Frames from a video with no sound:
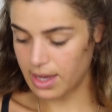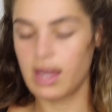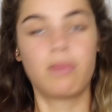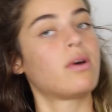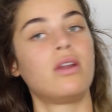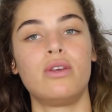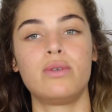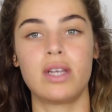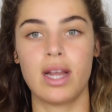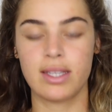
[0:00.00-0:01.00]
and I'm gonna
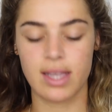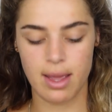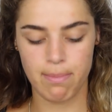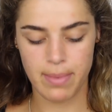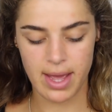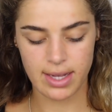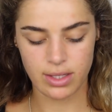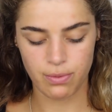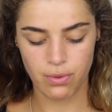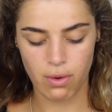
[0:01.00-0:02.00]
use it as a
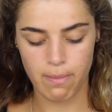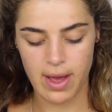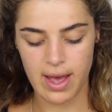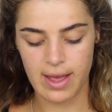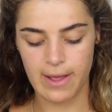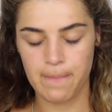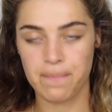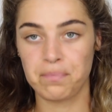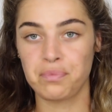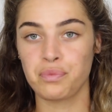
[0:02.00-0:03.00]
base for my
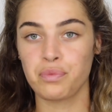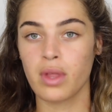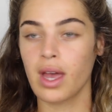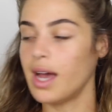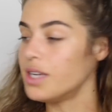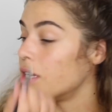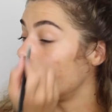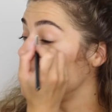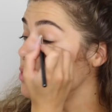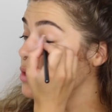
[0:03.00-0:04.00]

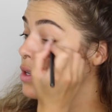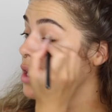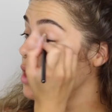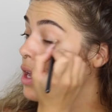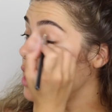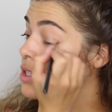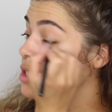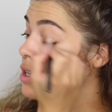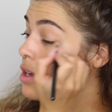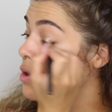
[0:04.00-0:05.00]
eyeshadows. And
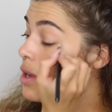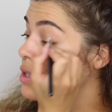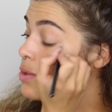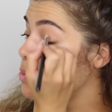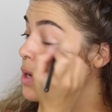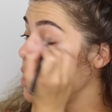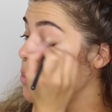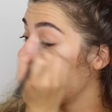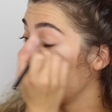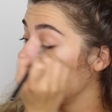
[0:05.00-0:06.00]
she is really
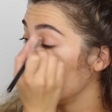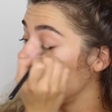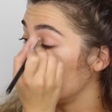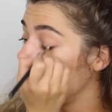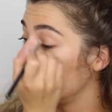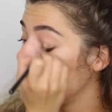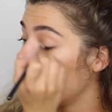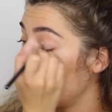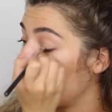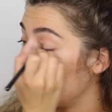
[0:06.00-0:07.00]
wearing this
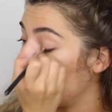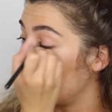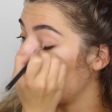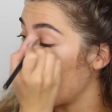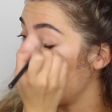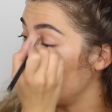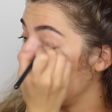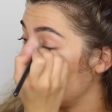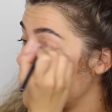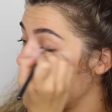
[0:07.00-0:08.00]
soft
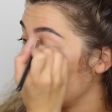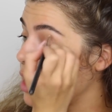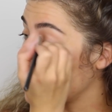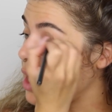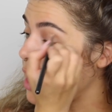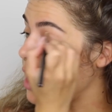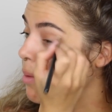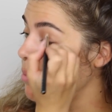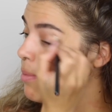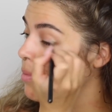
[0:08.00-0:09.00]
brown
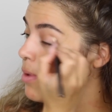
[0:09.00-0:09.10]
glam